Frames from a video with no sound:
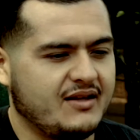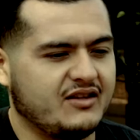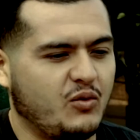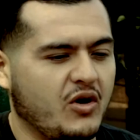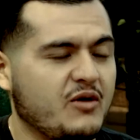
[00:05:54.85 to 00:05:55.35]

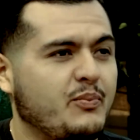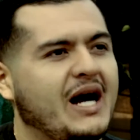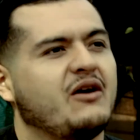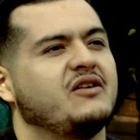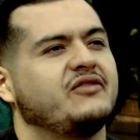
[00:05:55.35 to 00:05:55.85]
the word
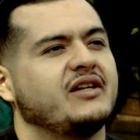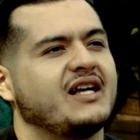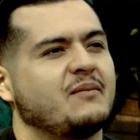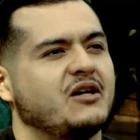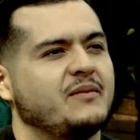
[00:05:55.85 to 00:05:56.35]
powerlifting
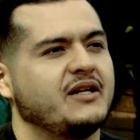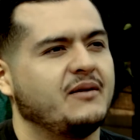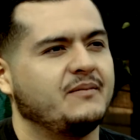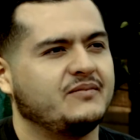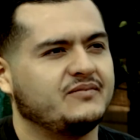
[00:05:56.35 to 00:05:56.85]
kept coming up
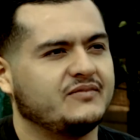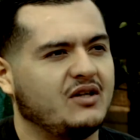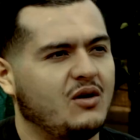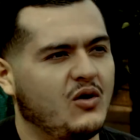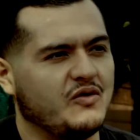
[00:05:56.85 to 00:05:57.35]

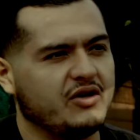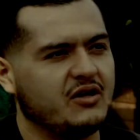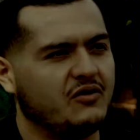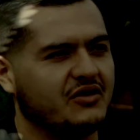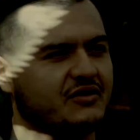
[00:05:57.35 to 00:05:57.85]
over and
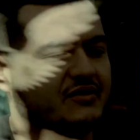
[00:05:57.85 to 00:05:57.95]
over,